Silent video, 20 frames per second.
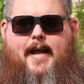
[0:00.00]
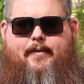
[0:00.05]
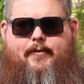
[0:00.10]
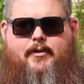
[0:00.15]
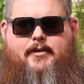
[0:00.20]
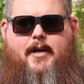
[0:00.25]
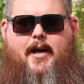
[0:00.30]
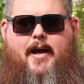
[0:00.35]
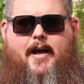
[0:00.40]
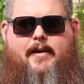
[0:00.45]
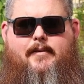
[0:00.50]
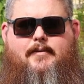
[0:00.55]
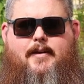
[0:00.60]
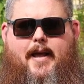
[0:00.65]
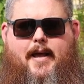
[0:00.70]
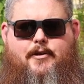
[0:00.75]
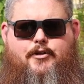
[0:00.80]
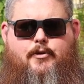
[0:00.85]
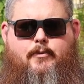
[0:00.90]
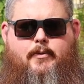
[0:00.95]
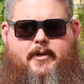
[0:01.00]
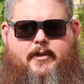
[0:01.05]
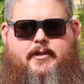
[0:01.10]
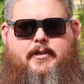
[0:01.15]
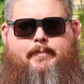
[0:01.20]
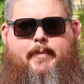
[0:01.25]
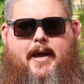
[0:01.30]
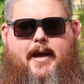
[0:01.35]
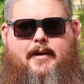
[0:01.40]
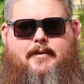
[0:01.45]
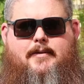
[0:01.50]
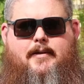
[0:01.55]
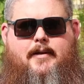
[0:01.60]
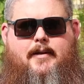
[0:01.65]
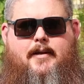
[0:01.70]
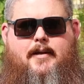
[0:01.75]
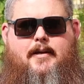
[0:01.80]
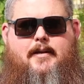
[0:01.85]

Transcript: advertised, as you would expect.